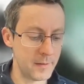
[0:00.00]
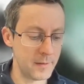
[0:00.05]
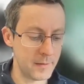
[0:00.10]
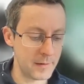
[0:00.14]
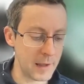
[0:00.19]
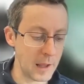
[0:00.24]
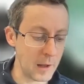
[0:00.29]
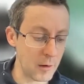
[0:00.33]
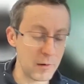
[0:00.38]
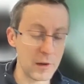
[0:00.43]

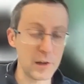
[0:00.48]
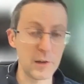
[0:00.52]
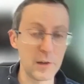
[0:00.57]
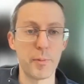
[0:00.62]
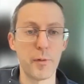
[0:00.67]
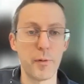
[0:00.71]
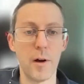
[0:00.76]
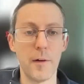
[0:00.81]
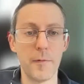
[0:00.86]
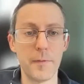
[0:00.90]

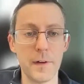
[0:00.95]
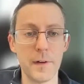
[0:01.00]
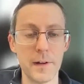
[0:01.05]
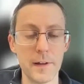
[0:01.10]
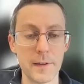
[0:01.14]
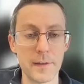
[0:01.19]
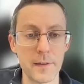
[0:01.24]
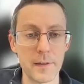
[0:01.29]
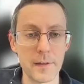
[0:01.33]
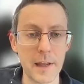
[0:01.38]
calculate
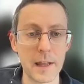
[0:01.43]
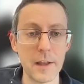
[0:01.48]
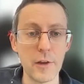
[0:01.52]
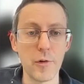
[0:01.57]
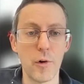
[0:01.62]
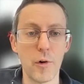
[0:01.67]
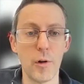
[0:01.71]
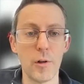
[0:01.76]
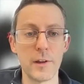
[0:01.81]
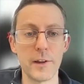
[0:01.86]
profits? Can
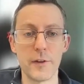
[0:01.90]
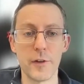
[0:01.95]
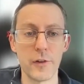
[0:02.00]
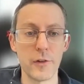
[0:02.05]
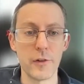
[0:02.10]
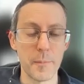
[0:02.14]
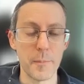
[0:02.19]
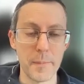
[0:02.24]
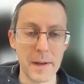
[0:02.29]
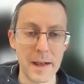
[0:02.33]
you hold it
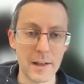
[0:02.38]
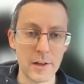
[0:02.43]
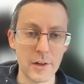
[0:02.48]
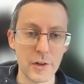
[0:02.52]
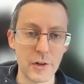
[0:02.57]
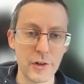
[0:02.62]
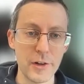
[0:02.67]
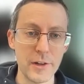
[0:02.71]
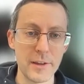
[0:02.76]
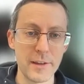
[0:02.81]
on your
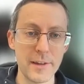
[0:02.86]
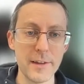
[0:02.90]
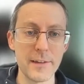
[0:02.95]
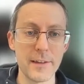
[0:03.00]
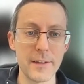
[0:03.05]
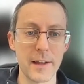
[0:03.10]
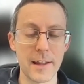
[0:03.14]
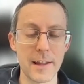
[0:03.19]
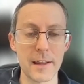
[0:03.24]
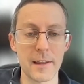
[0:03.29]
balance sheet?
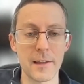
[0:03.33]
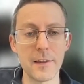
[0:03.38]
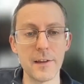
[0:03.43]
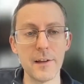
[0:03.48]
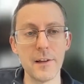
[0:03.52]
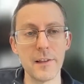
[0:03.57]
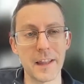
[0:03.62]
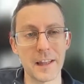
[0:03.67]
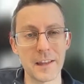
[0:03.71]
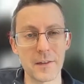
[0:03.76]
Things like that.
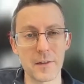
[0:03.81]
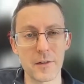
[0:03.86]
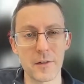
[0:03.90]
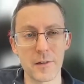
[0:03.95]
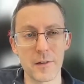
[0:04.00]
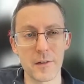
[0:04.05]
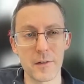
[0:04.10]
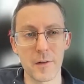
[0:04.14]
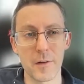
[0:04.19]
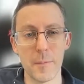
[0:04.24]
Until that's
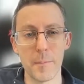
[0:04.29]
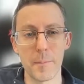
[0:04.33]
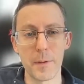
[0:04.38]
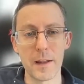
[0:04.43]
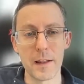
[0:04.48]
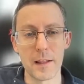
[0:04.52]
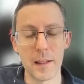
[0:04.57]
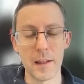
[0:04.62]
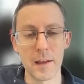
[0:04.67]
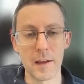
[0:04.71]

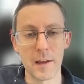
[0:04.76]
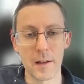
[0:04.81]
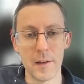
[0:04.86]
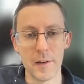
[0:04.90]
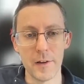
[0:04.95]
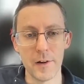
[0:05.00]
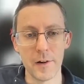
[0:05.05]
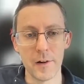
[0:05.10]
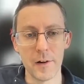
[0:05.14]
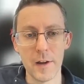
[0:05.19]
completely
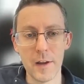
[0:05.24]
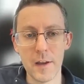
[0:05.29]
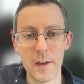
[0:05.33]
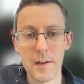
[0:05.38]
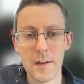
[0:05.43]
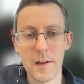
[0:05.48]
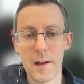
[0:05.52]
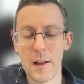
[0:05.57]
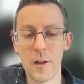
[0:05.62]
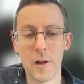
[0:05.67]

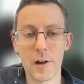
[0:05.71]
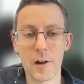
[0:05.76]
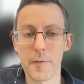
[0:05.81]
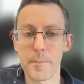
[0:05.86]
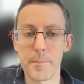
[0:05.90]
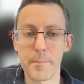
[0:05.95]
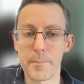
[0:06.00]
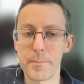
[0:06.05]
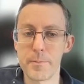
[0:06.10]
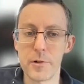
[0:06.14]
clear, a lot
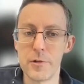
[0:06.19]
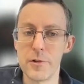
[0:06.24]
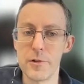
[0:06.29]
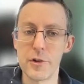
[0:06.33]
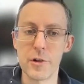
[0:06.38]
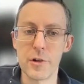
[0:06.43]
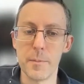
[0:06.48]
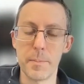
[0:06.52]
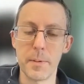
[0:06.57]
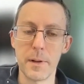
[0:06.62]
of
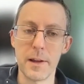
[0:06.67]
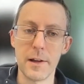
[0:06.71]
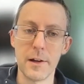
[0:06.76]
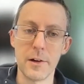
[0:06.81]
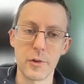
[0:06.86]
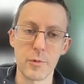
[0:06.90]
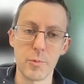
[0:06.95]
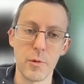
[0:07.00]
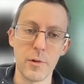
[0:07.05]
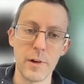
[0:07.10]
traditional
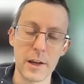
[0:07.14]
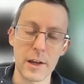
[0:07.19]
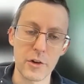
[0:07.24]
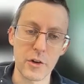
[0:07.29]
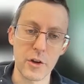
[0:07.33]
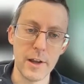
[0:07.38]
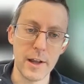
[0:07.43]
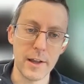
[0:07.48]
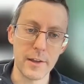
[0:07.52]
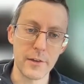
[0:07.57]
players won't
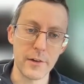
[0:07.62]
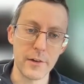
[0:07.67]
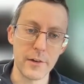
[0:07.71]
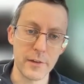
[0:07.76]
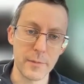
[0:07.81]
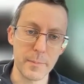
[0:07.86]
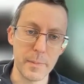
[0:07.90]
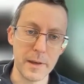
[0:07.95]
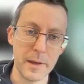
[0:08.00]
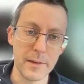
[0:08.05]
actually enter
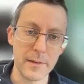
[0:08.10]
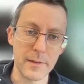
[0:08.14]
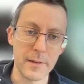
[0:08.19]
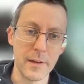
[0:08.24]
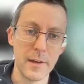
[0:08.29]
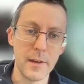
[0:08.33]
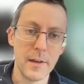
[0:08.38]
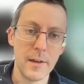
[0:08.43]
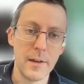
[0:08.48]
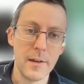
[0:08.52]
the space.
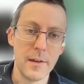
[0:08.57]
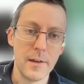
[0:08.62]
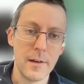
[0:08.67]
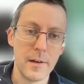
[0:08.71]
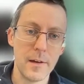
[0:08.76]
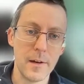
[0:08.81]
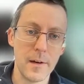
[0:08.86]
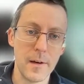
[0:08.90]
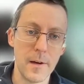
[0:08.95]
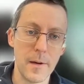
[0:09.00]

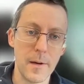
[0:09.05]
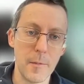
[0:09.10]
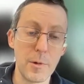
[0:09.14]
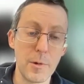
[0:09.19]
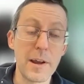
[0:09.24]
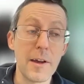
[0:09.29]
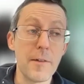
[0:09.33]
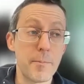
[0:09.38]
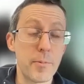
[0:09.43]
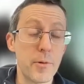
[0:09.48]

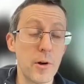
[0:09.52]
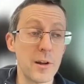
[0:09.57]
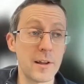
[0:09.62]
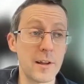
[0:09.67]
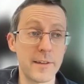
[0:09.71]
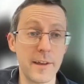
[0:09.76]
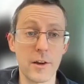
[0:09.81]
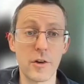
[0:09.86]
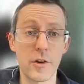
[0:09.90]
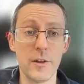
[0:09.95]
We have
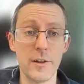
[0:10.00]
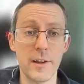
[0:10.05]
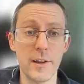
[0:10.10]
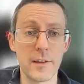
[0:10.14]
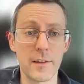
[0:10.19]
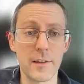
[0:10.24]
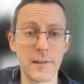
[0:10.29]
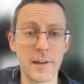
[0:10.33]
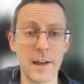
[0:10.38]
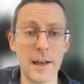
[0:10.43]
products actually
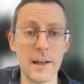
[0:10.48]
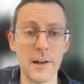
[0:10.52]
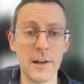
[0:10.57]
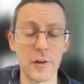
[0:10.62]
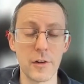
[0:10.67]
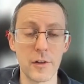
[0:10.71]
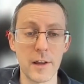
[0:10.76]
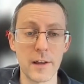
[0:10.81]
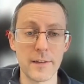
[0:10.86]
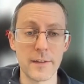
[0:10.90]
that
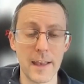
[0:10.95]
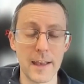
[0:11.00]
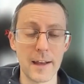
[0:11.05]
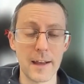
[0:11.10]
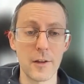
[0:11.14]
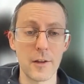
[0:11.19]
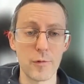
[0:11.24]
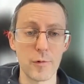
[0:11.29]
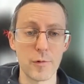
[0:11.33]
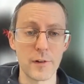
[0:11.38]
cater
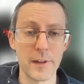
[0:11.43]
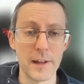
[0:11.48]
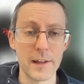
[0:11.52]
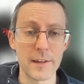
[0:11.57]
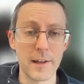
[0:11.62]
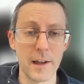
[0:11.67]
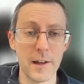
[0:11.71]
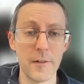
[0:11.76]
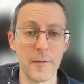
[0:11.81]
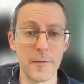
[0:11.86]
exactly toward
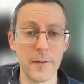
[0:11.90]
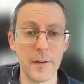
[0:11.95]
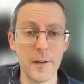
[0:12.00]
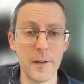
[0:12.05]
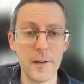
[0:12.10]
that kind of